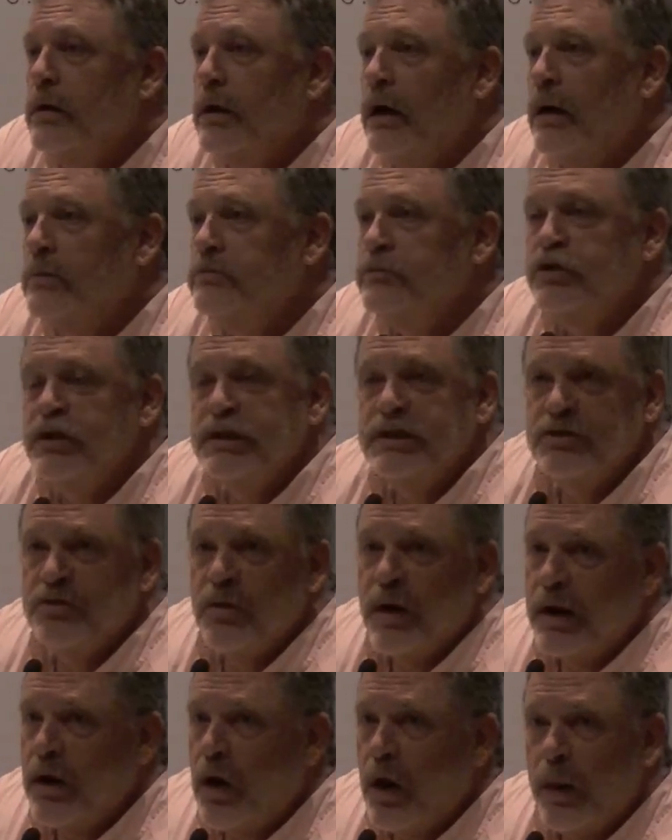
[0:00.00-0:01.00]
Um, she's
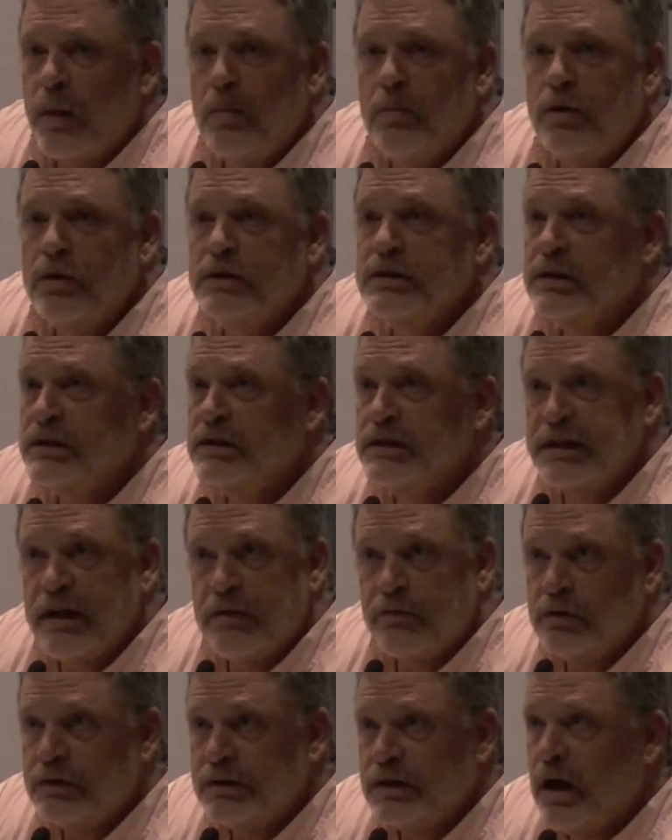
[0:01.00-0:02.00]
read all the books
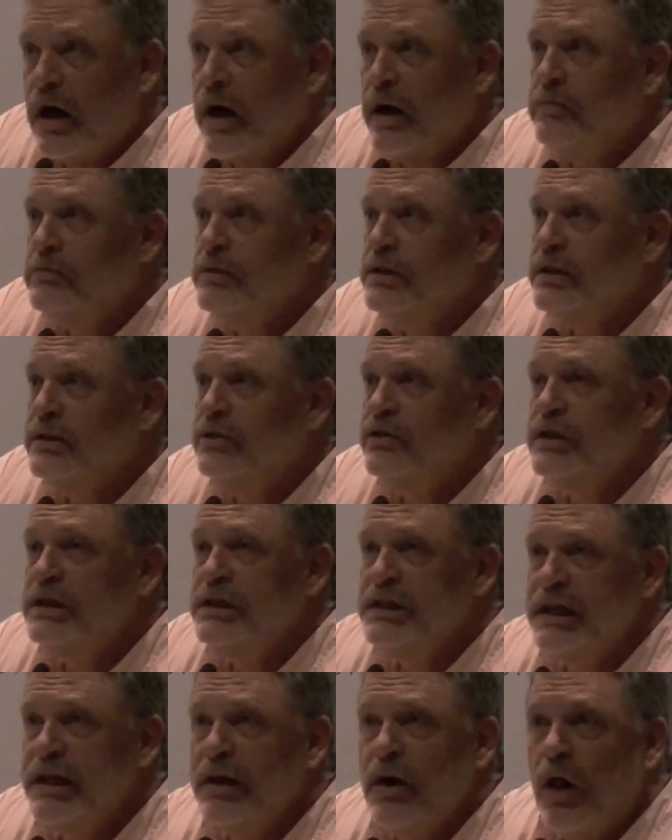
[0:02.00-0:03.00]
several times, and
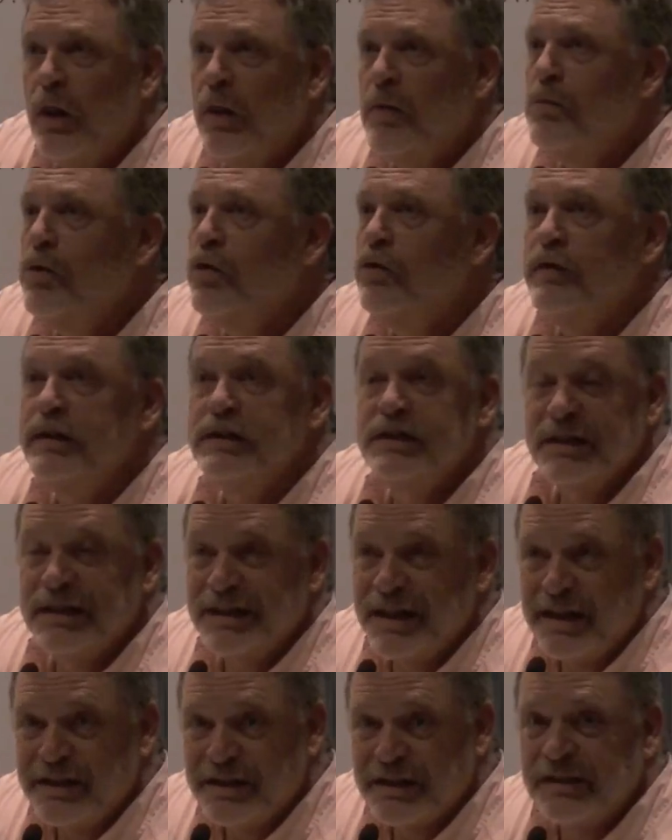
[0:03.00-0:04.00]
she's seen all the movies a
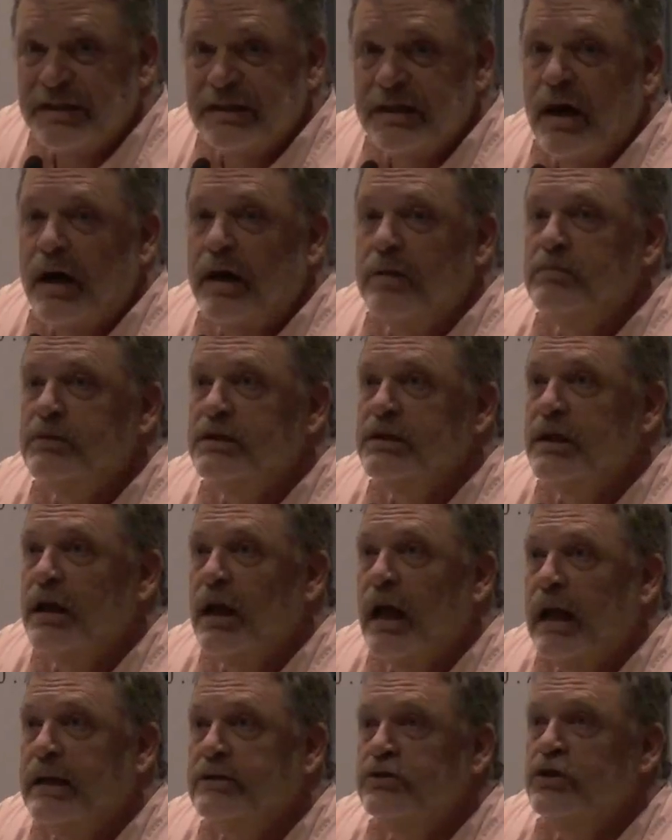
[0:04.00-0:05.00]
dozen times,
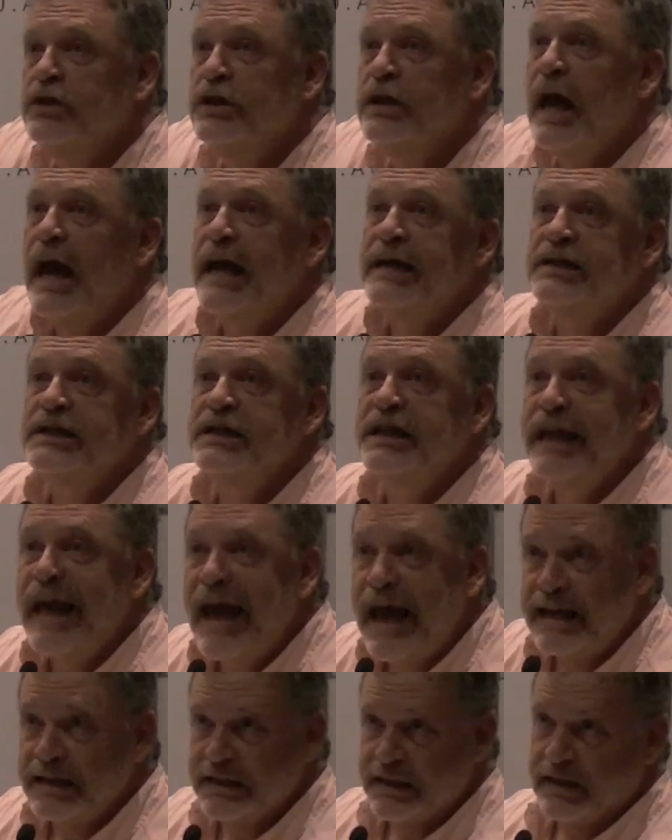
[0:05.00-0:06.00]
and she has
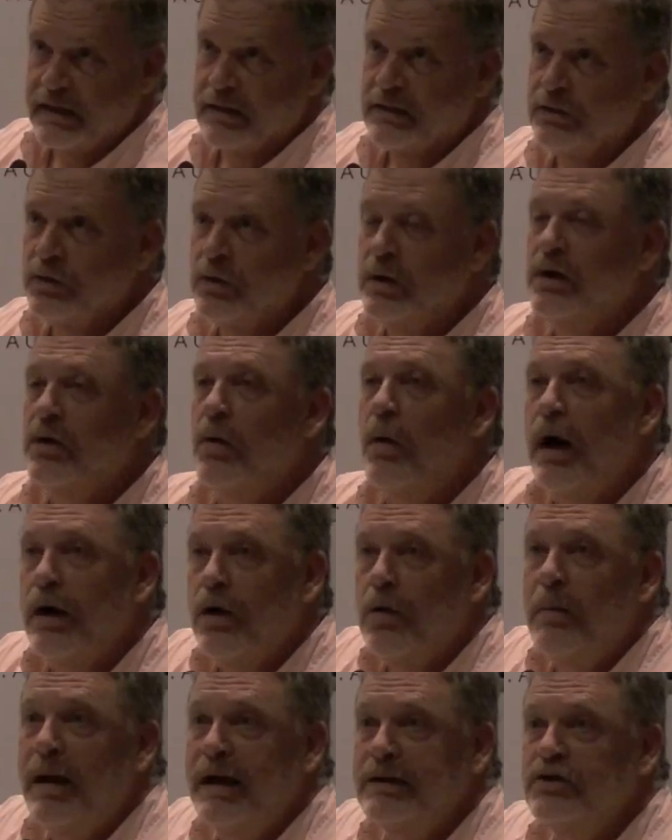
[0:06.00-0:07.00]
yet to
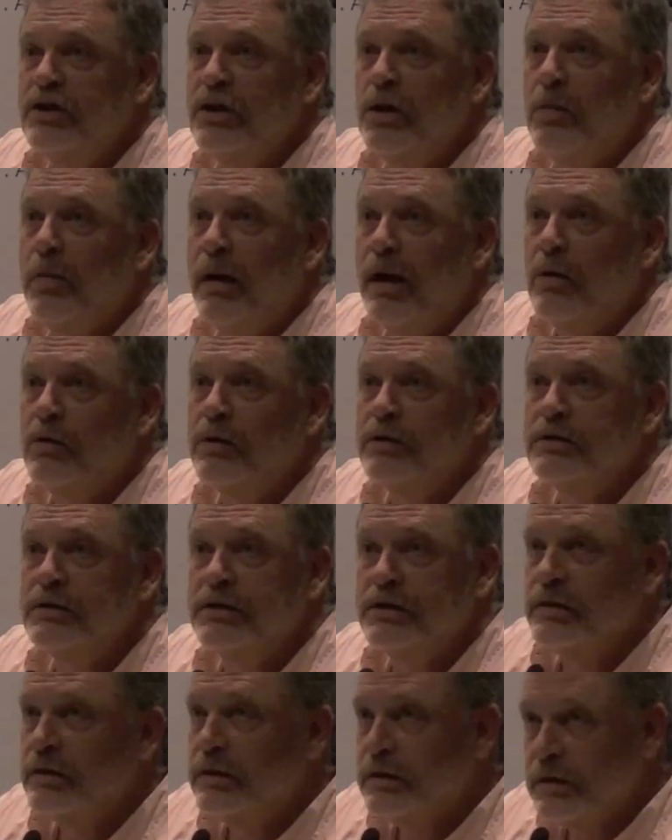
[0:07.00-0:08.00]
acquire magical powers.